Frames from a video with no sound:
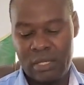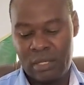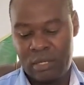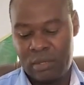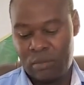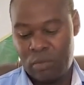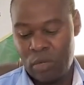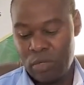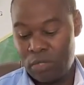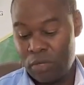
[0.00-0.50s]

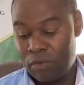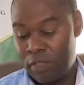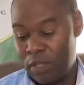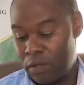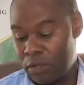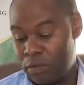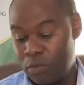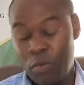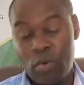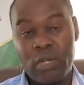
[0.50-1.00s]
Most of
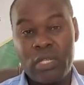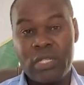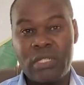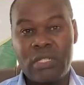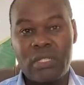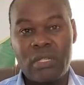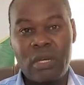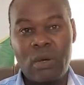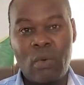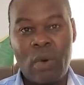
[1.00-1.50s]
those
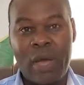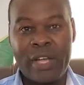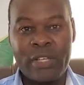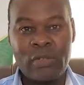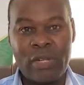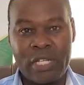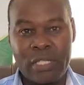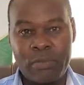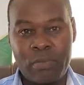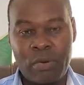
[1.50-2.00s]
boys were
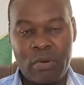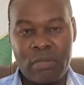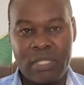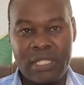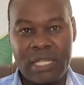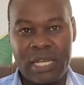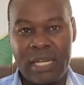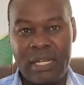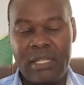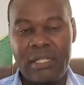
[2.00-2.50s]
actually
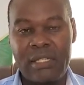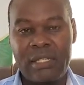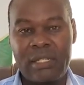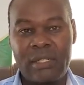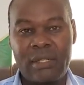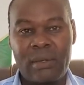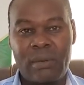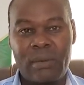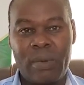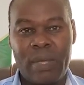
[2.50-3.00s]
sponsored.
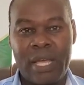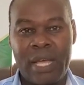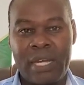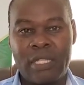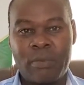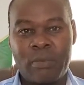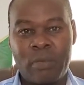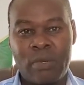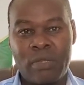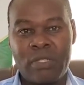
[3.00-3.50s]
We had
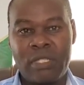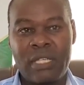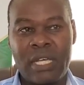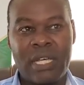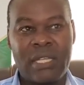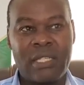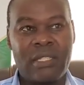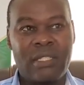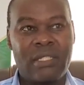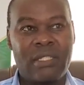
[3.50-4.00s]

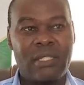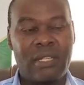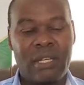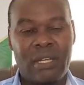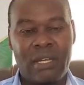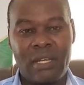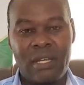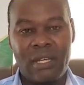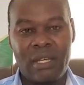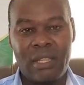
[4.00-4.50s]
sponsors
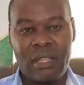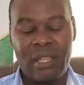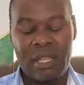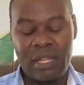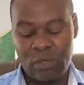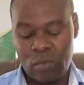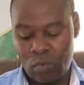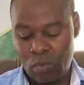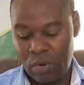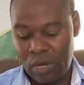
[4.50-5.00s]

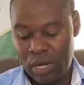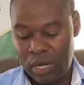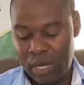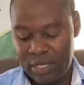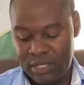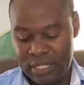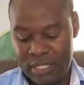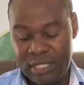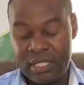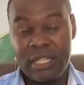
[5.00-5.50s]
that were
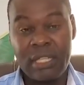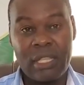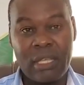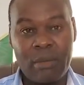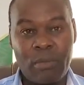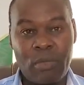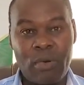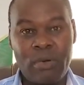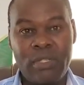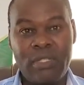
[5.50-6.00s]
assisting the
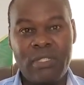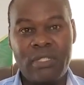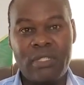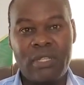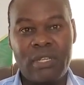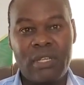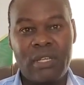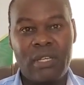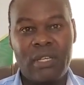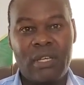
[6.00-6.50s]
boys
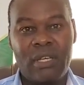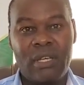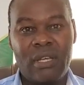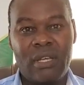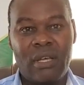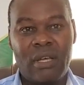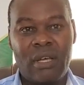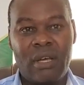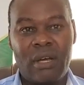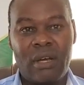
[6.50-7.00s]

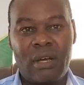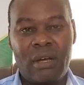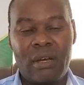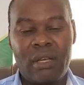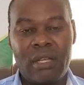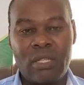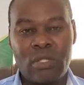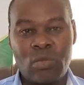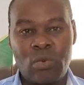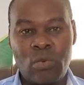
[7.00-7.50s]
uh,
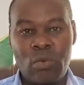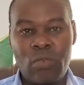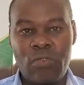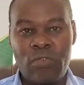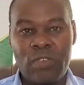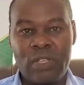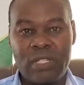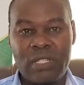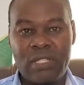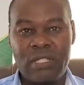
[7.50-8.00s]
in school
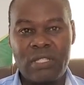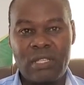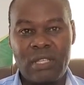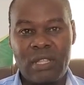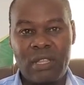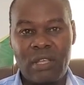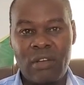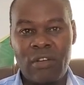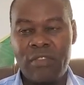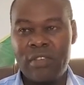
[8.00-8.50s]
fees.
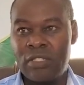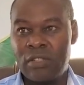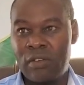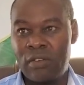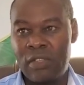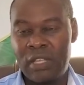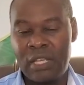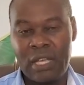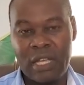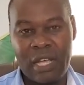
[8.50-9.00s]
The Office
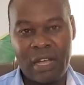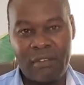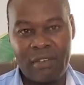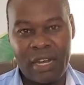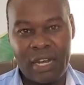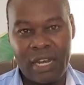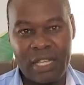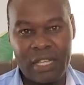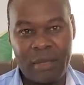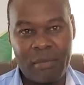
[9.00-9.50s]
of the
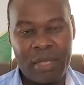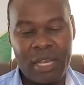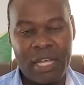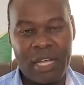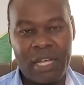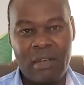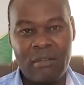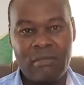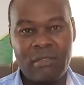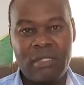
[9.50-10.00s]
Governor
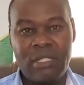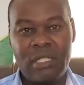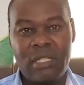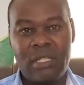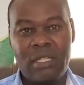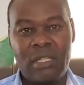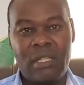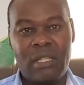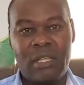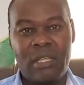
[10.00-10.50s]
Nyamira
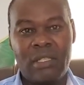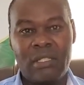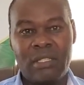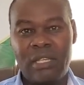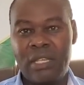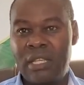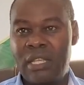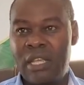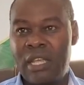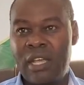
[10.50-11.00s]
County, the
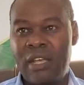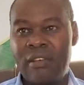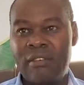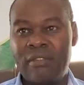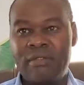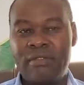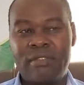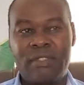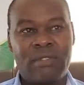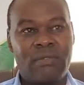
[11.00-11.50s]

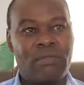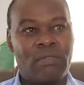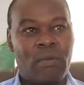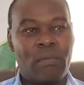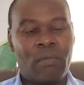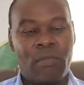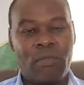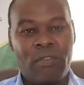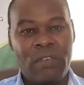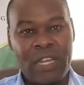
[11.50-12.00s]
CDFs
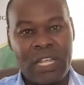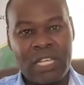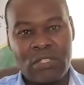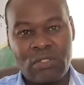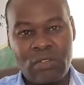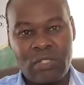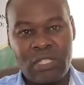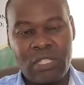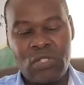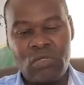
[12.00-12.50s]
from various
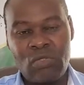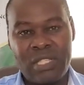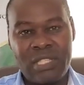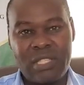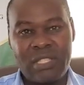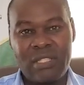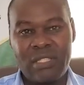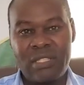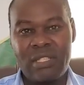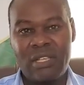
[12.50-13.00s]

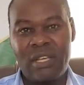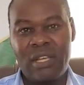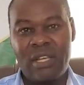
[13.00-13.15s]
constituencies,